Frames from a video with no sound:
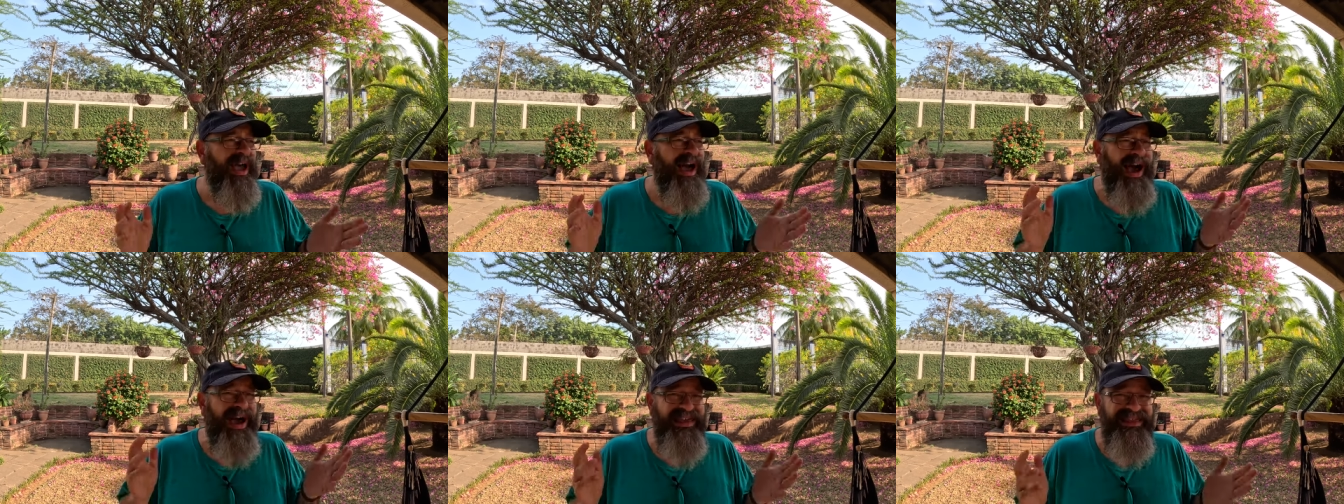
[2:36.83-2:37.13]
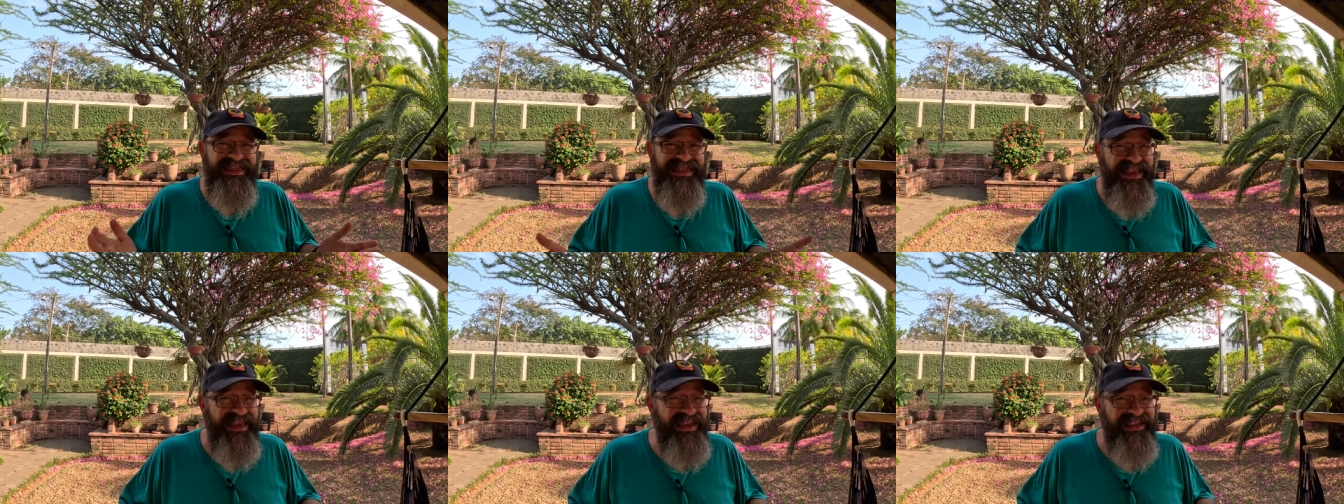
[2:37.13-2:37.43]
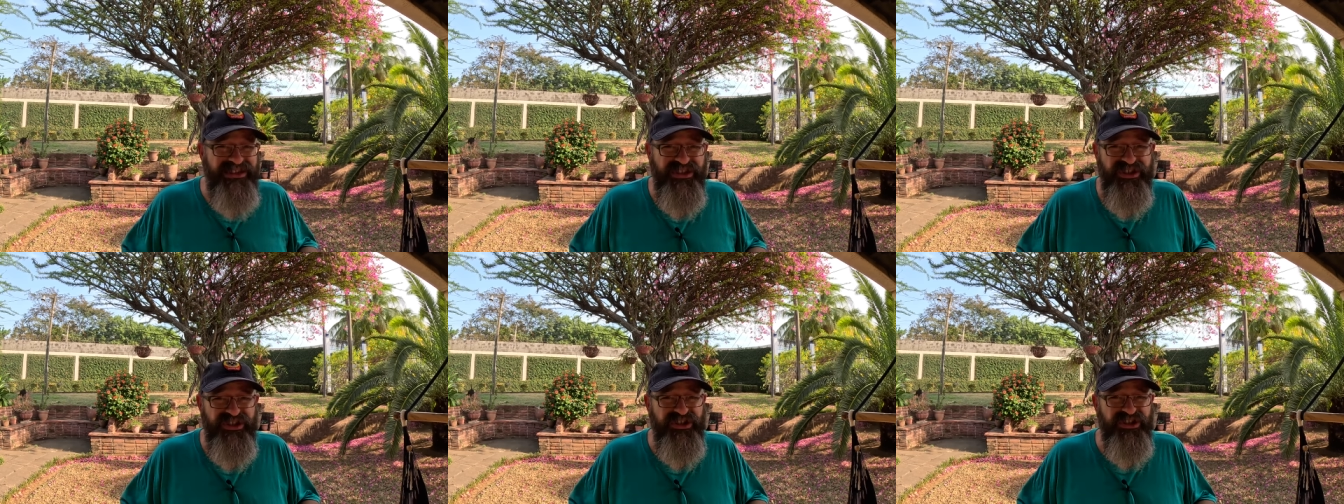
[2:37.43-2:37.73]
I think
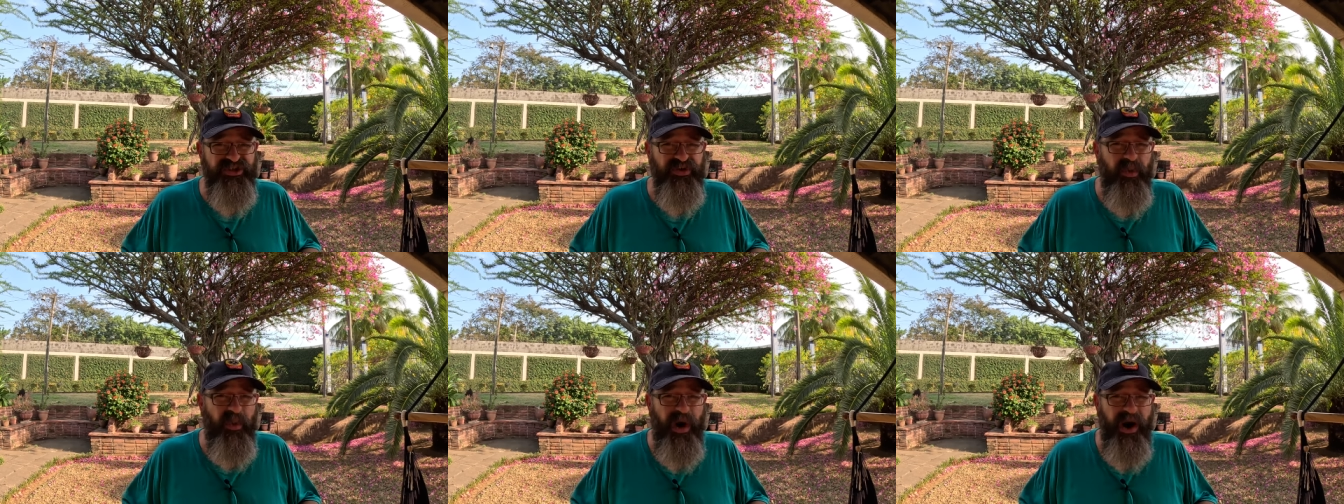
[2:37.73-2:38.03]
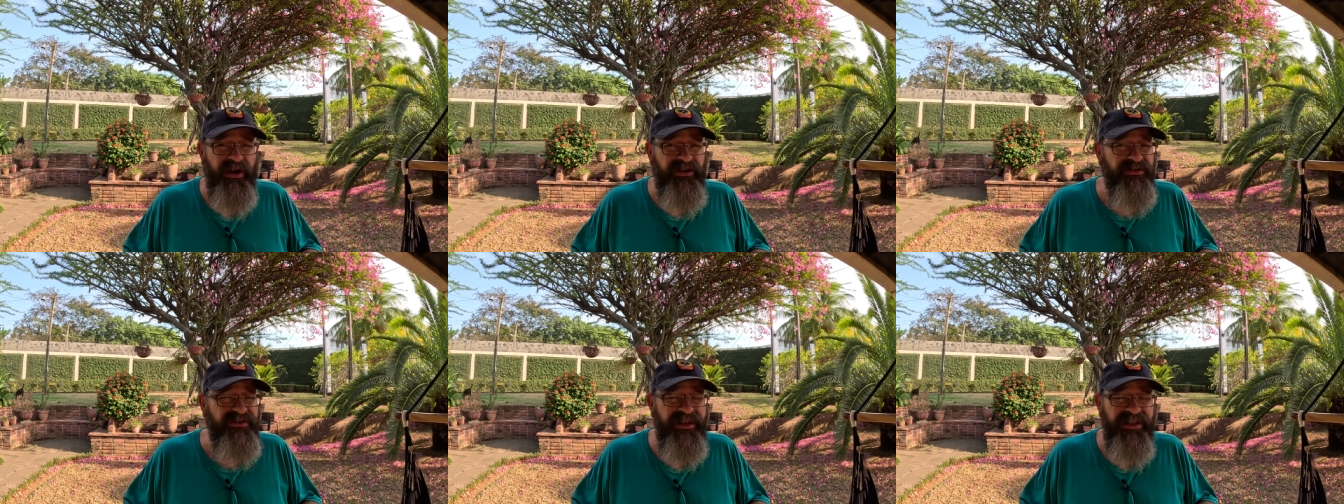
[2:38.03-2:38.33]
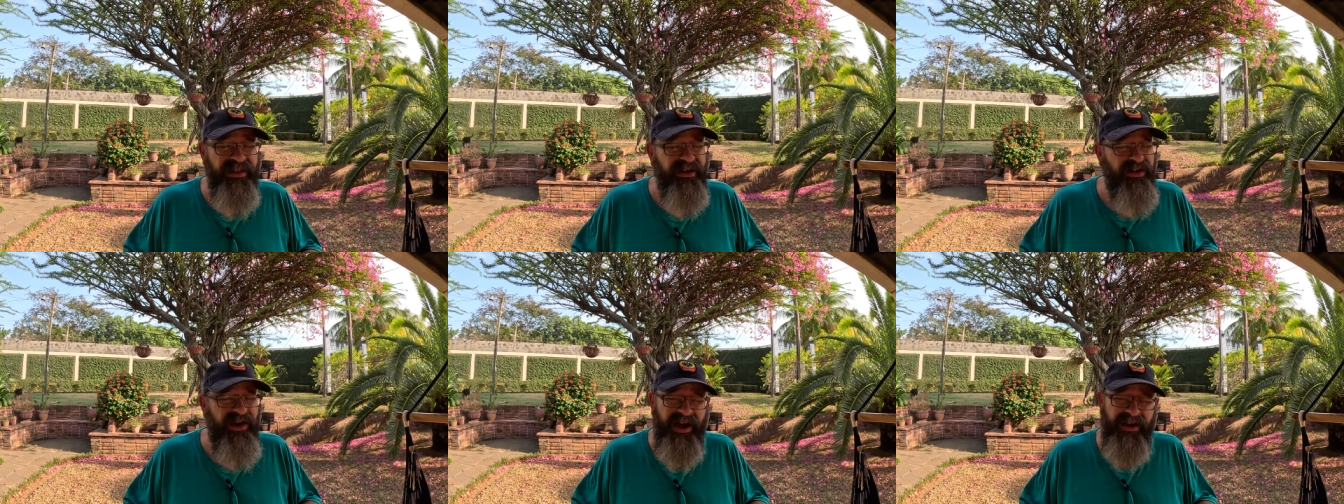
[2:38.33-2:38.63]
it's just squatters
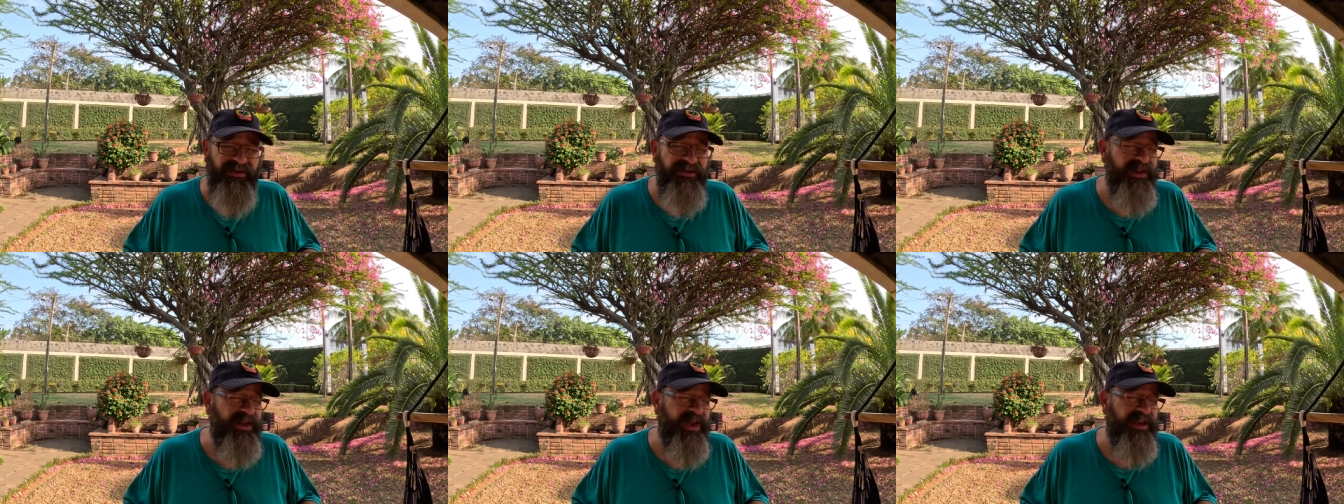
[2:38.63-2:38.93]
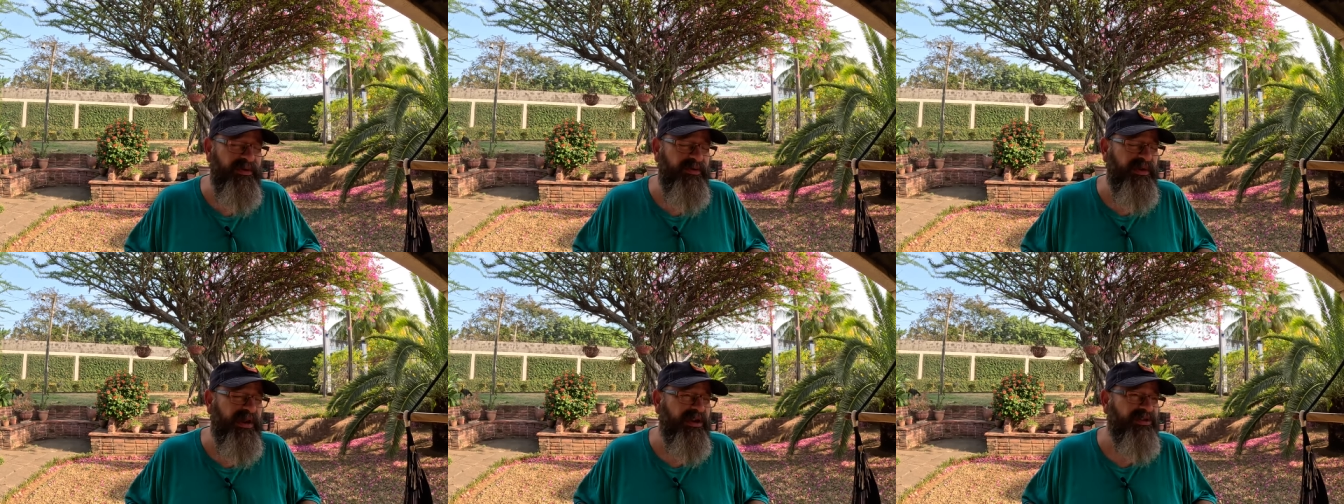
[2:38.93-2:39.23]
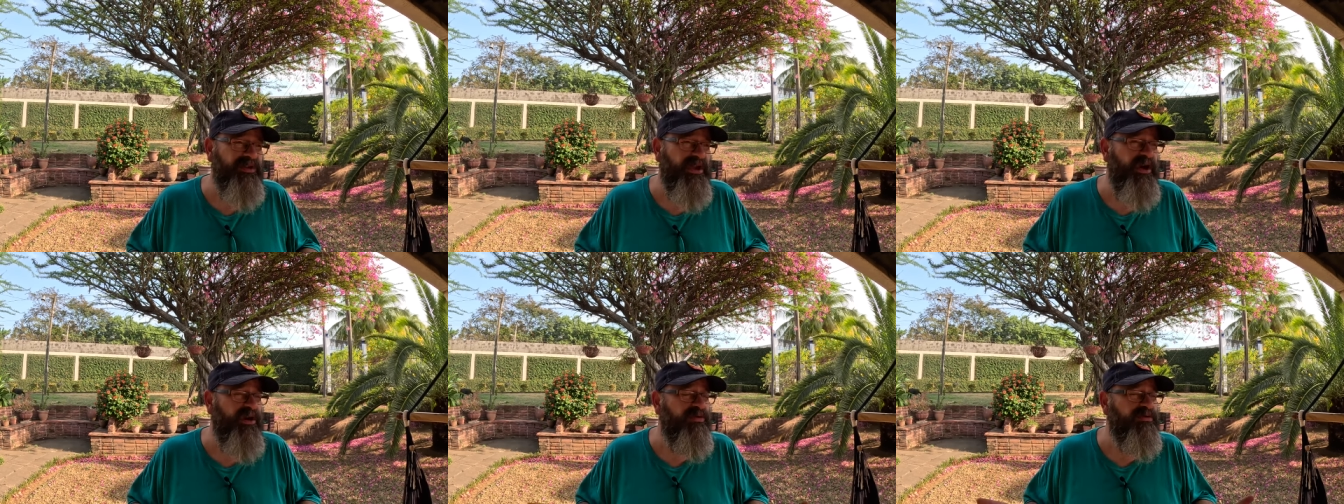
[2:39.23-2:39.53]
in there. I don't think anyone
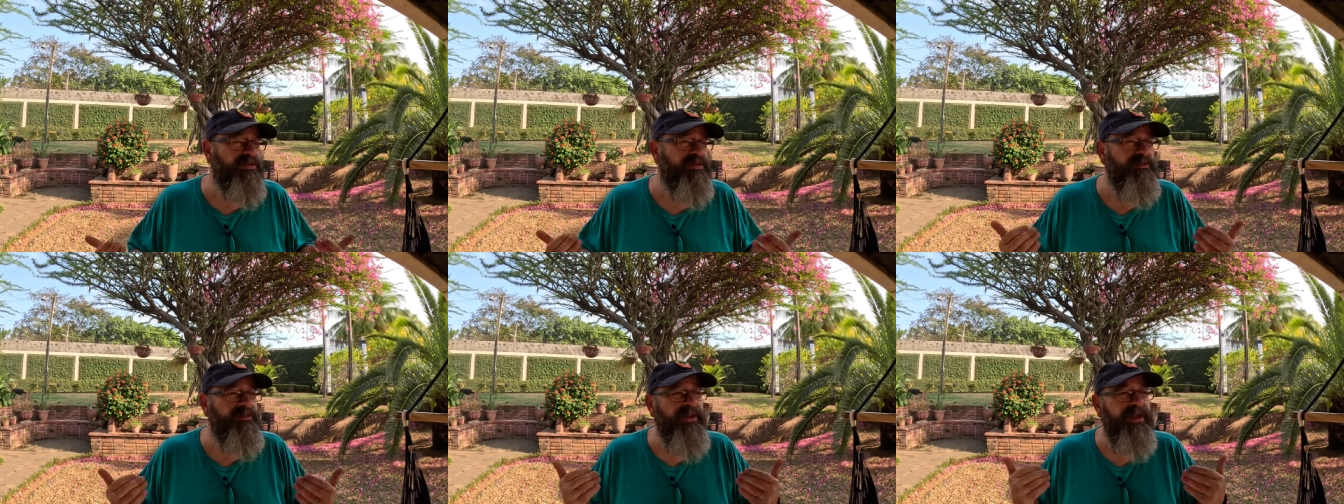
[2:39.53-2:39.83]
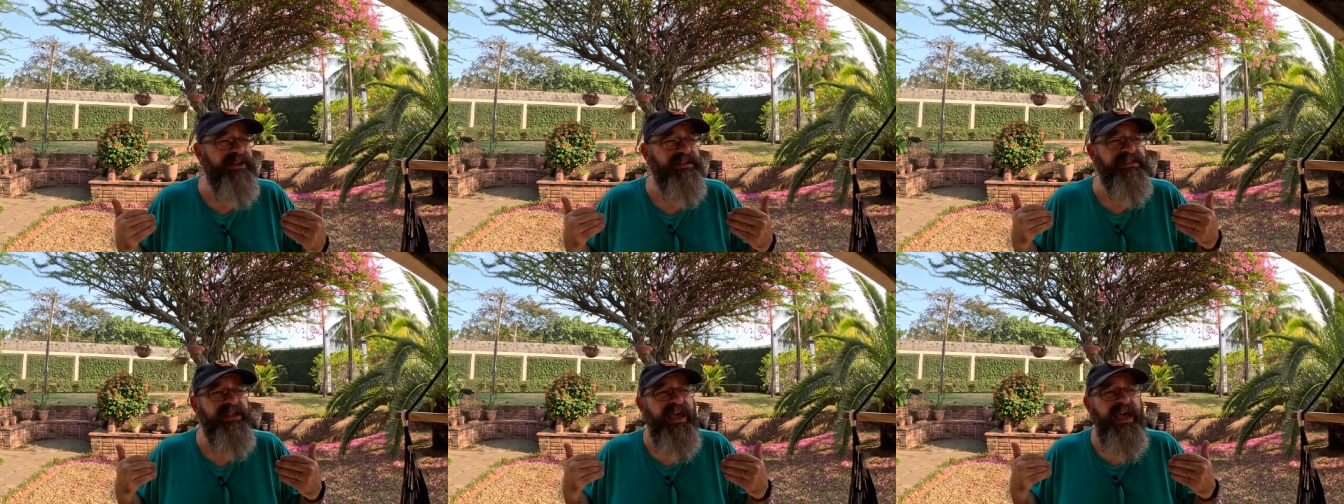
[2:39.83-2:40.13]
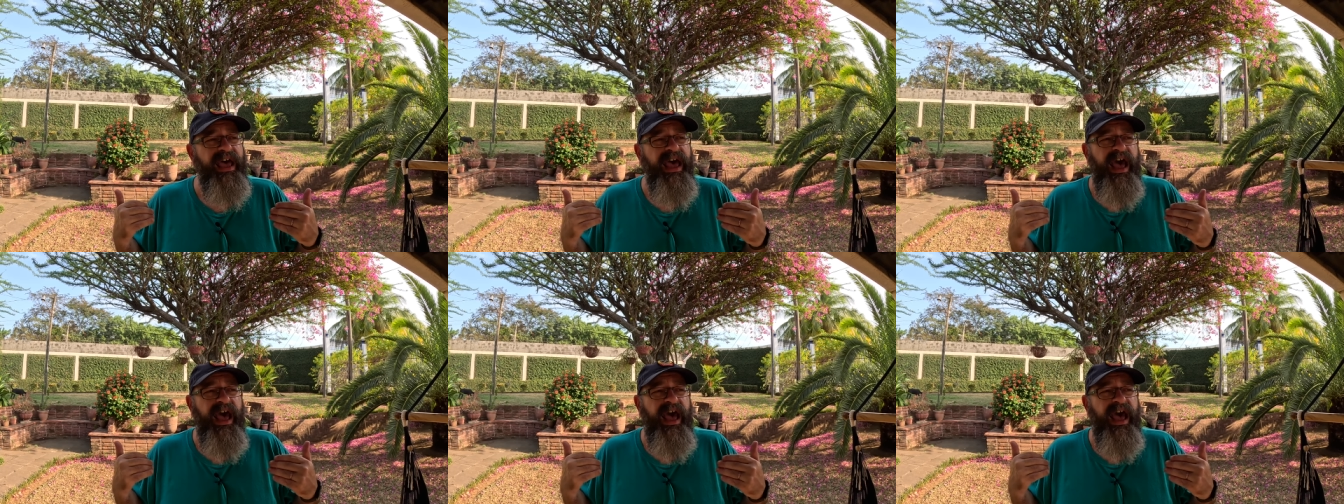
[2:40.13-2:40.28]
actually owns the place.